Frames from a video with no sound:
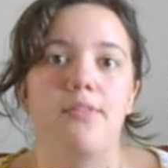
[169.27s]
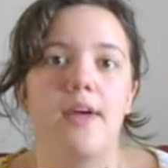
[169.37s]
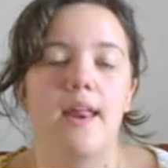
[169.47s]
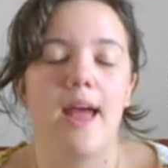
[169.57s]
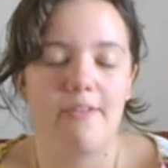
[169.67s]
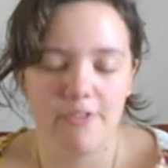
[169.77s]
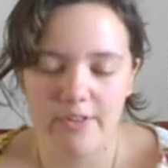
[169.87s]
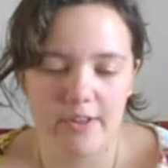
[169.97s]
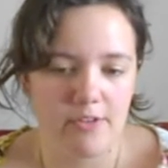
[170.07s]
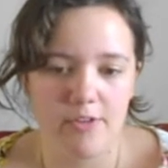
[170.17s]
that
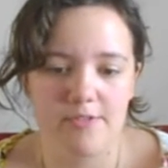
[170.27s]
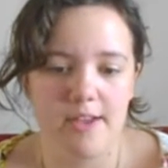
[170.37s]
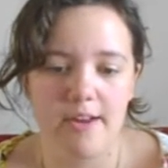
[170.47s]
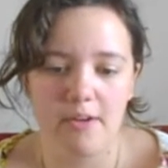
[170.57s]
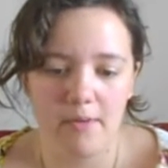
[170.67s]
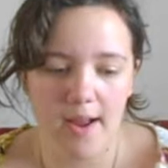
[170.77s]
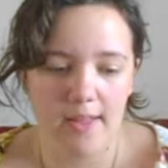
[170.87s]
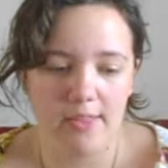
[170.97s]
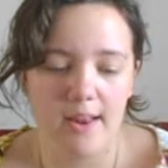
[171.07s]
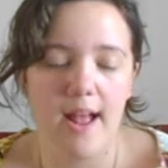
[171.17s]
everything turns out
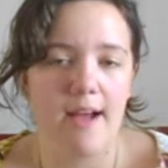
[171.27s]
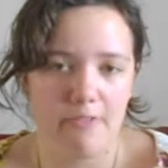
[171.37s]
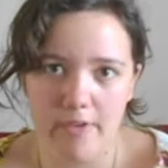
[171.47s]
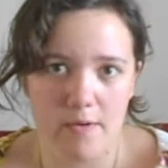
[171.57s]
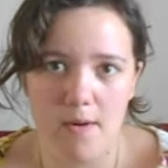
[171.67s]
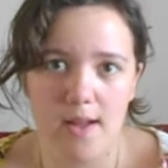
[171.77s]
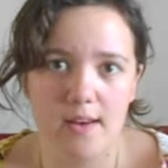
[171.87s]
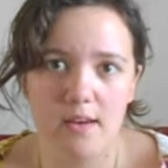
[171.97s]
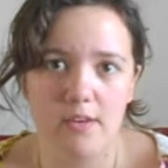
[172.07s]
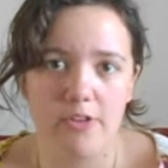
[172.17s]
alright, that
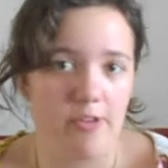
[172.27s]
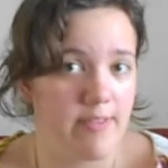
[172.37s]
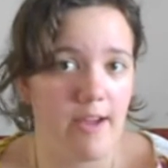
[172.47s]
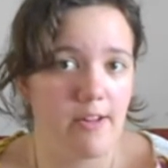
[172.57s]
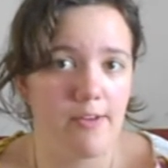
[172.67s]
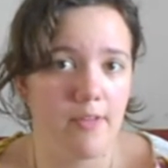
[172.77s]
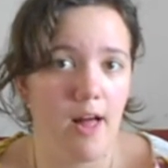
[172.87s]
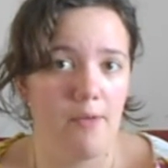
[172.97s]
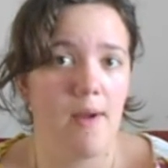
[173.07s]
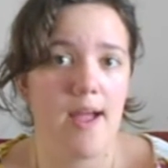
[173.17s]
everyone turns out
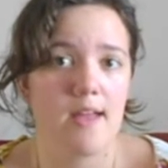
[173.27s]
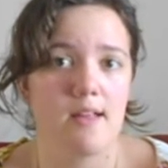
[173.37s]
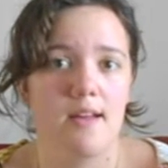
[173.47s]
alright.